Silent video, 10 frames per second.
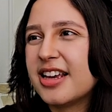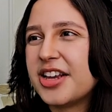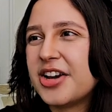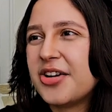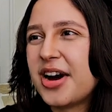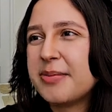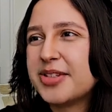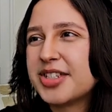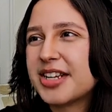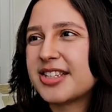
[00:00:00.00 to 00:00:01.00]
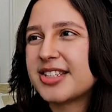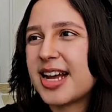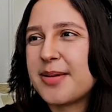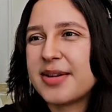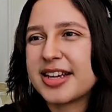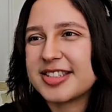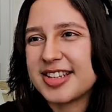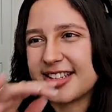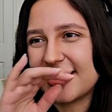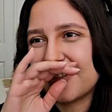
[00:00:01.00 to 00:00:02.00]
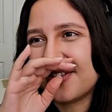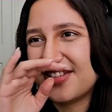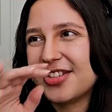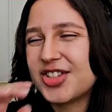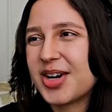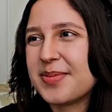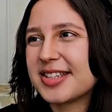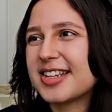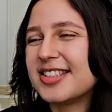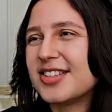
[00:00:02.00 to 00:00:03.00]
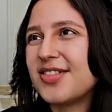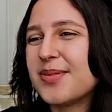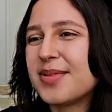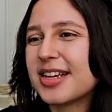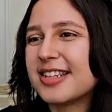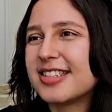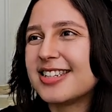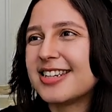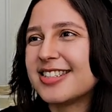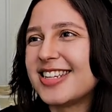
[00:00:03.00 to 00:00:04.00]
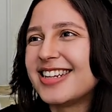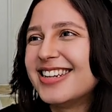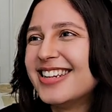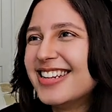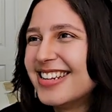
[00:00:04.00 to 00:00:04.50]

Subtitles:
You know, I'm just gonna stop making sense of trying to make sense of it because it doesn't.